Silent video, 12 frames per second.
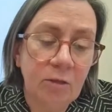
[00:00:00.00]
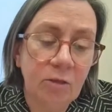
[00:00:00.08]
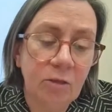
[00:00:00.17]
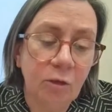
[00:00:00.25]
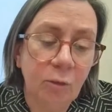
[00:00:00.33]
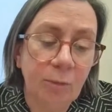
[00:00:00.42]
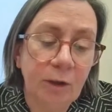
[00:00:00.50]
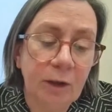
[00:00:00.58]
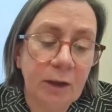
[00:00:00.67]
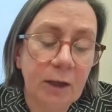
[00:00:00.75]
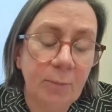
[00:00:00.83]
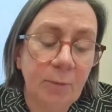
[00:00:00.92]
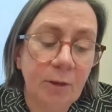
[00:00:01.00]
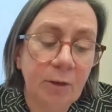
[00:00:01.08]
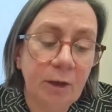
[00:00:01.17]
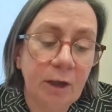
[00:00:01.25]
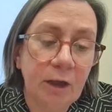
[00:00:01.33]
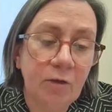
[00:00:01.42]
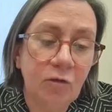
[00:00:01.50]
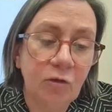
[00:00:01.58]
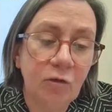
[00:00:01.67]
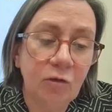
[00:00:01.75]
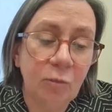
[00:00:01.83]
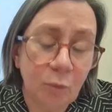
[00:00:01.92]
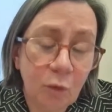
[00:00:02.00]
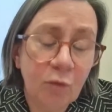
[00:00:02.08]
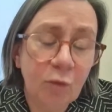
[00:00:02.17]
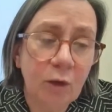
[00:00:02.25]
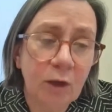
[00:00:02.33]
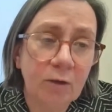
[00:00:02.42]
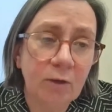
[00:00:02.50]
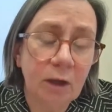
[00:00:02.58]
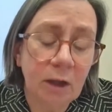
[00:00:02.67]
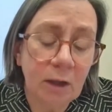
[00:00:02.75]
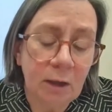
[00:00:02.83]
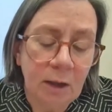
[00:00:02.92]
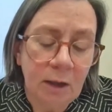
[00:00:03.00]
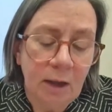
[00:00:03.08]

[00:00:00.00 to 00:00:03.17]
there'll be an ability to move quickly